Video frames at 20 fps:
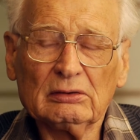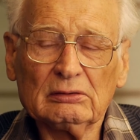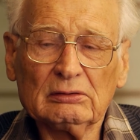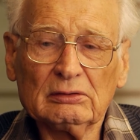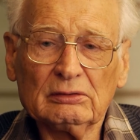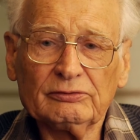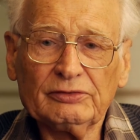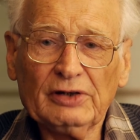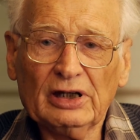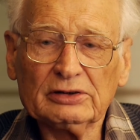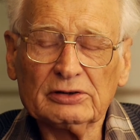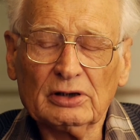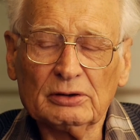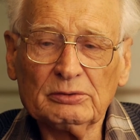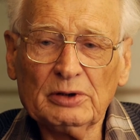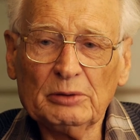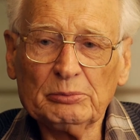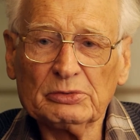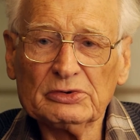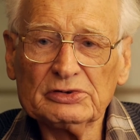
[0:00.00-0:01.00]
In fact, I
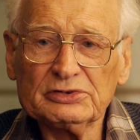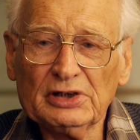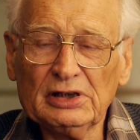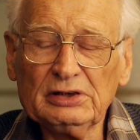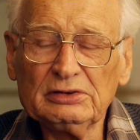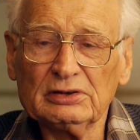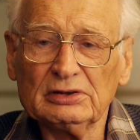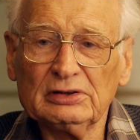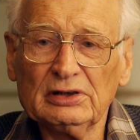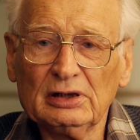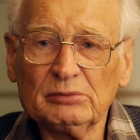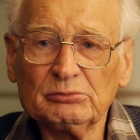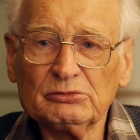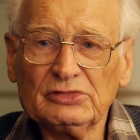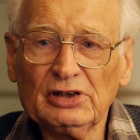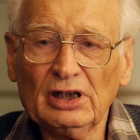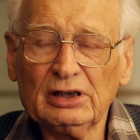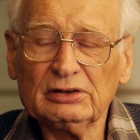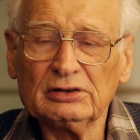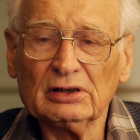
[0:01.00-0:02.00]
represented them
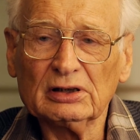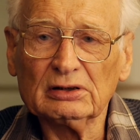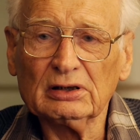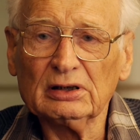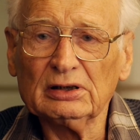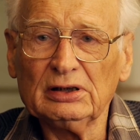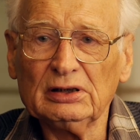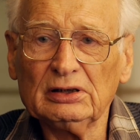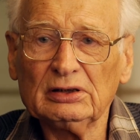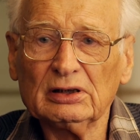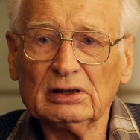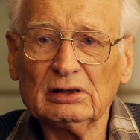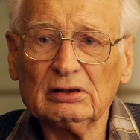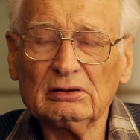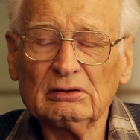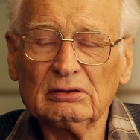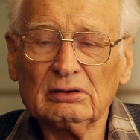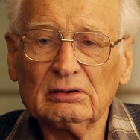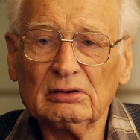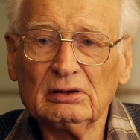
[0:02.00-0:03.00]
technically
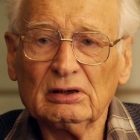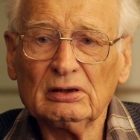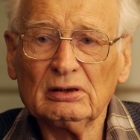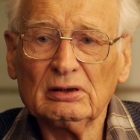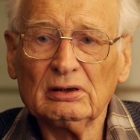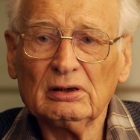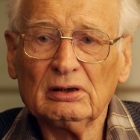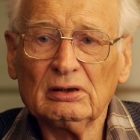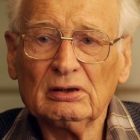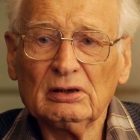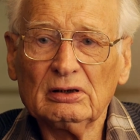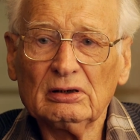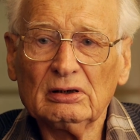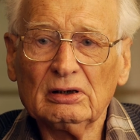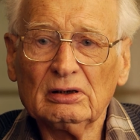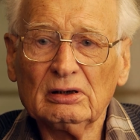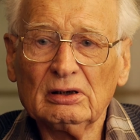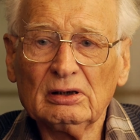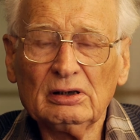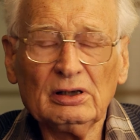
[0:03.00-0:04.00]

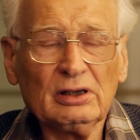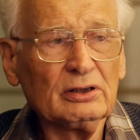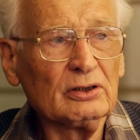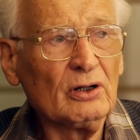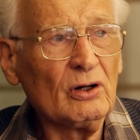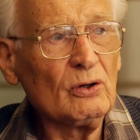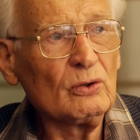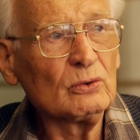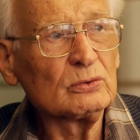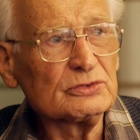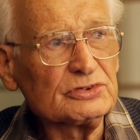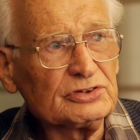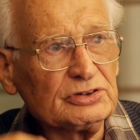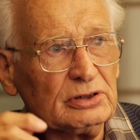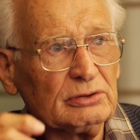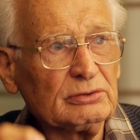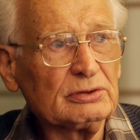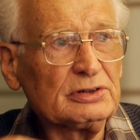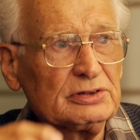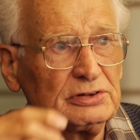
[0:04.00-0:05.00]
in a whole
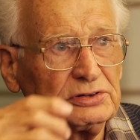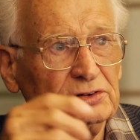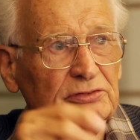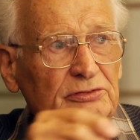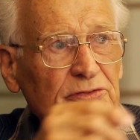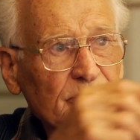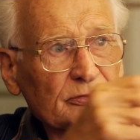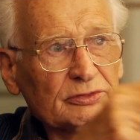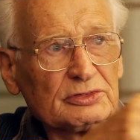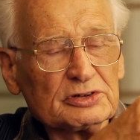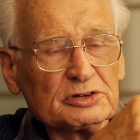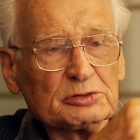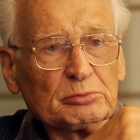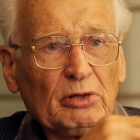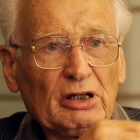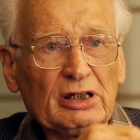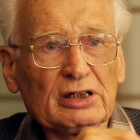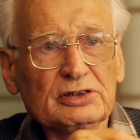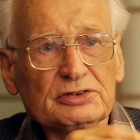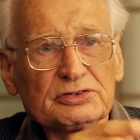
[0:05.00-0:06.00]
series of
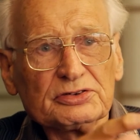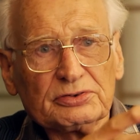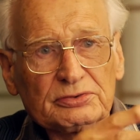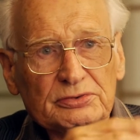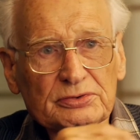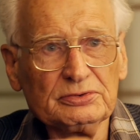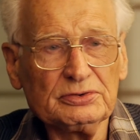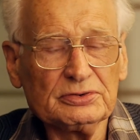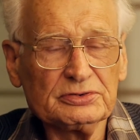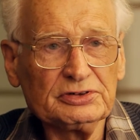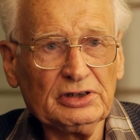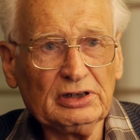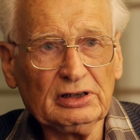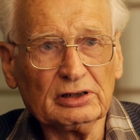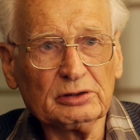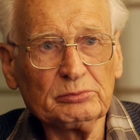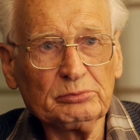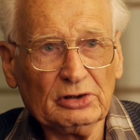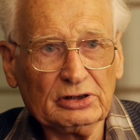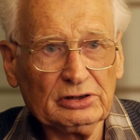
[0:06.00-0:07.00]
displays through New
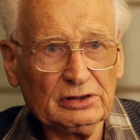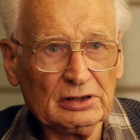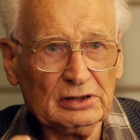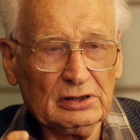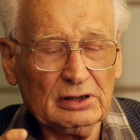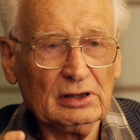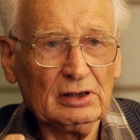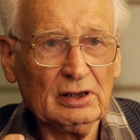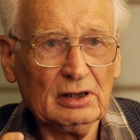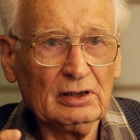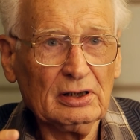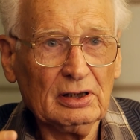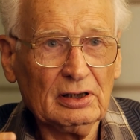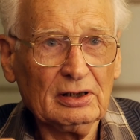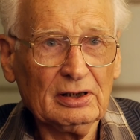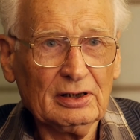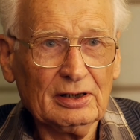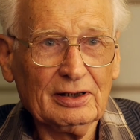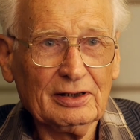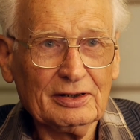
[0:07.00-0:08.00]
Zealand, but
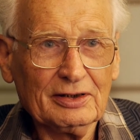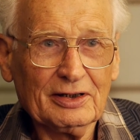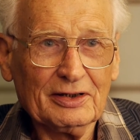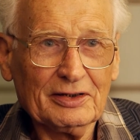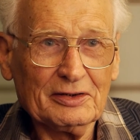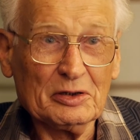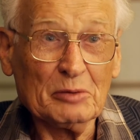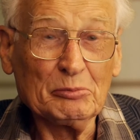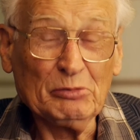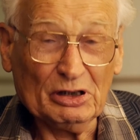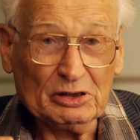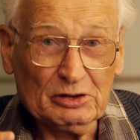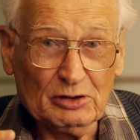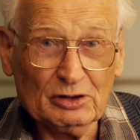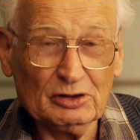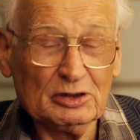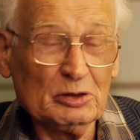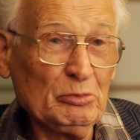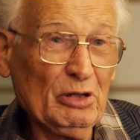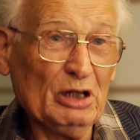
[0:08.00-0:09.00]
the
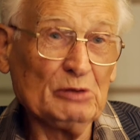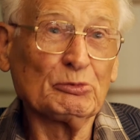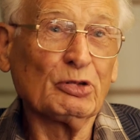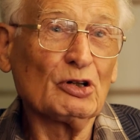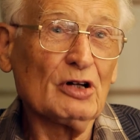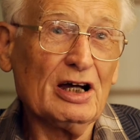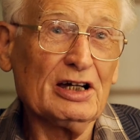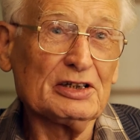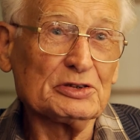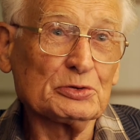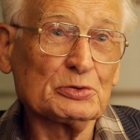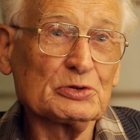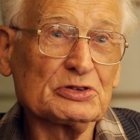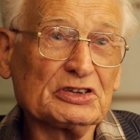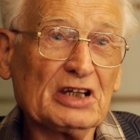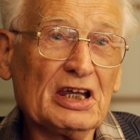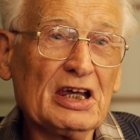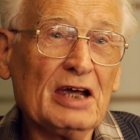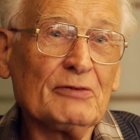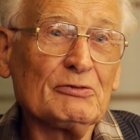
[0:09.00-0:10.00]
big prize was
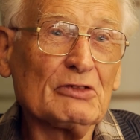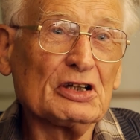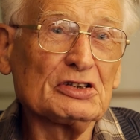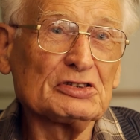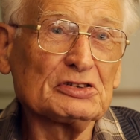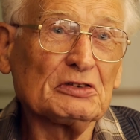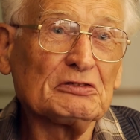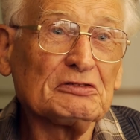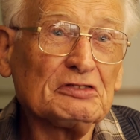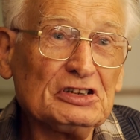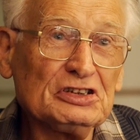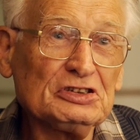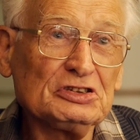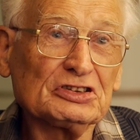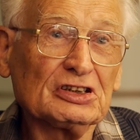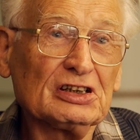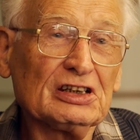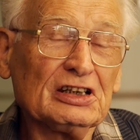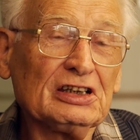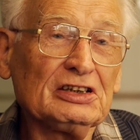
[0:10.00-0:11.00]
to have it as a
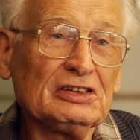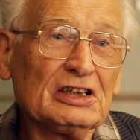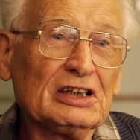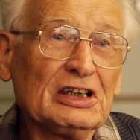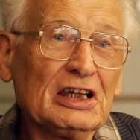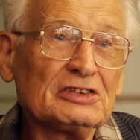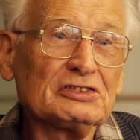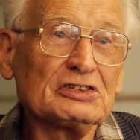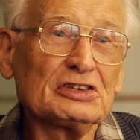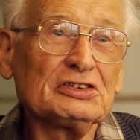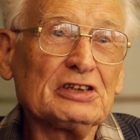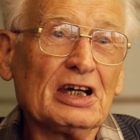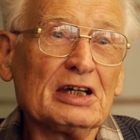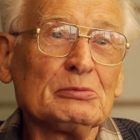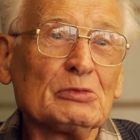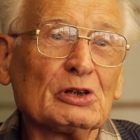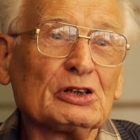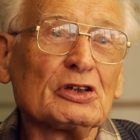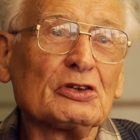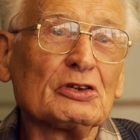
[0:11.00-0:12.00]
feature in the
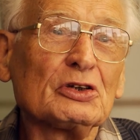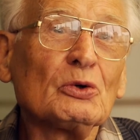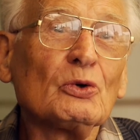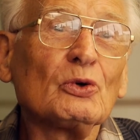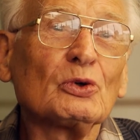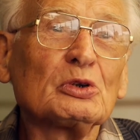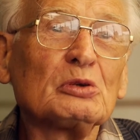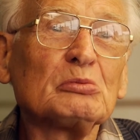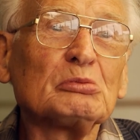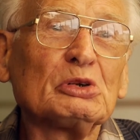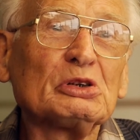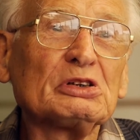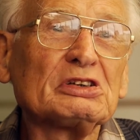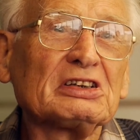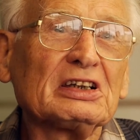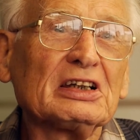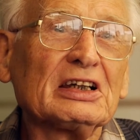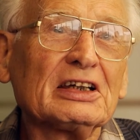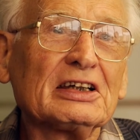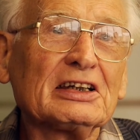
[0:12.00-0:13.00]
entertainment of the Auckland
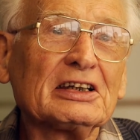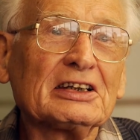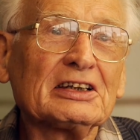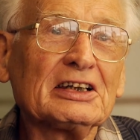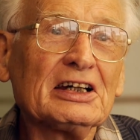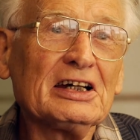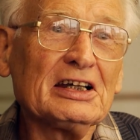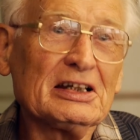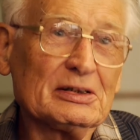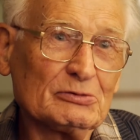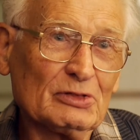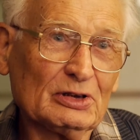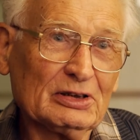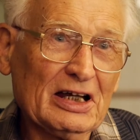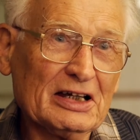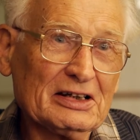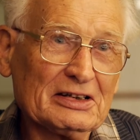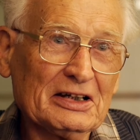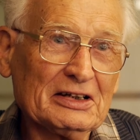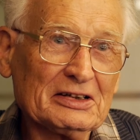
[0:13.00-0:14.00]
Birthday Carnival
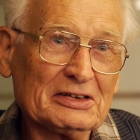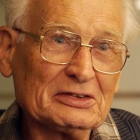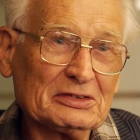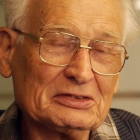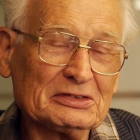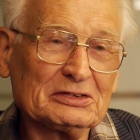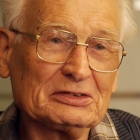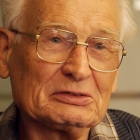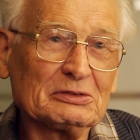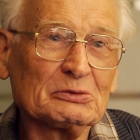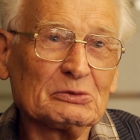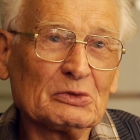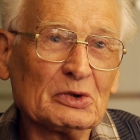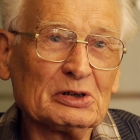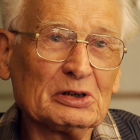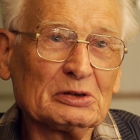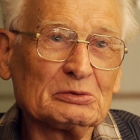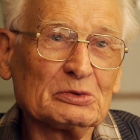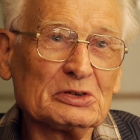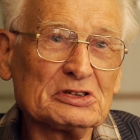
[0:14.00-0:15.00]
out
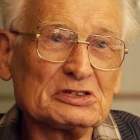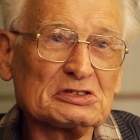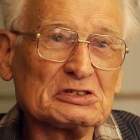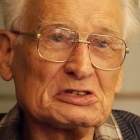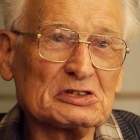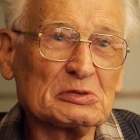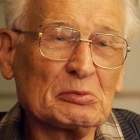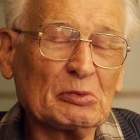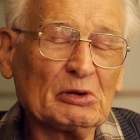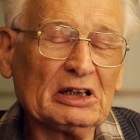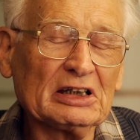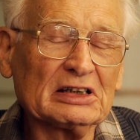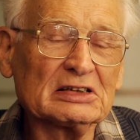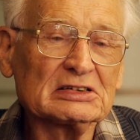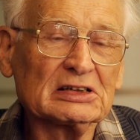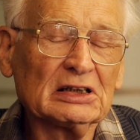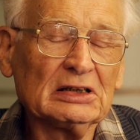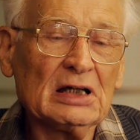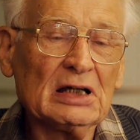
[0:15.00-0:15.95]
at Western Springs.